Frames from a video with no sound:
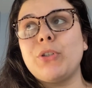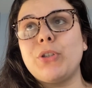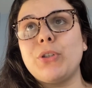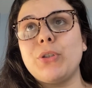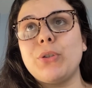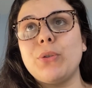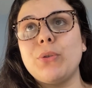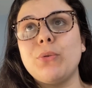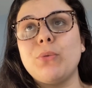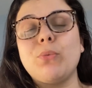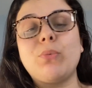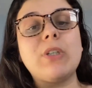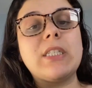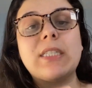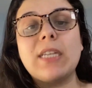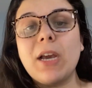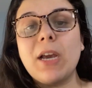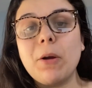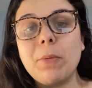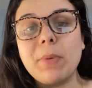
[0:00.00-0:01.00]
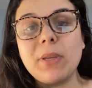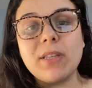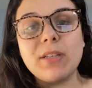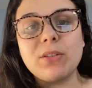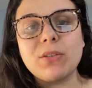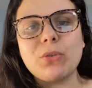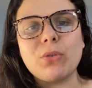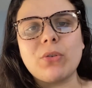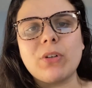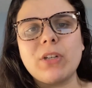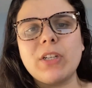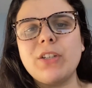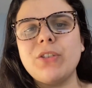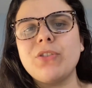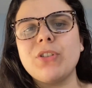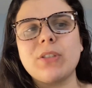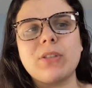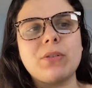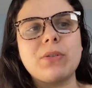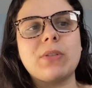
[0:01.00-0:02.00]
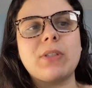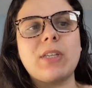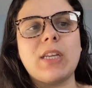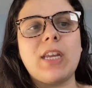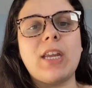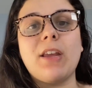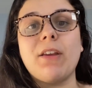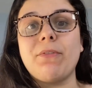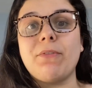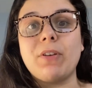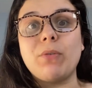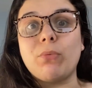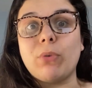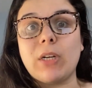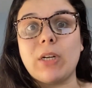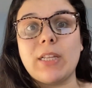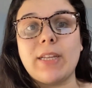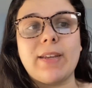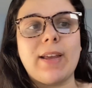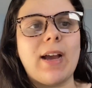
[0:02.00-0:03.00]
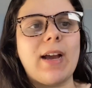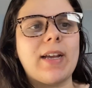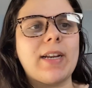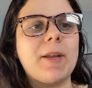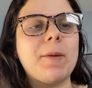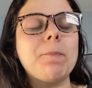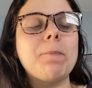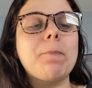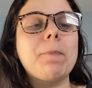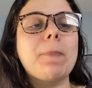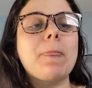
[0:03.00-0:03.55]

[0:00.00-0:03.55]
to retell me the story just to see if he really got it.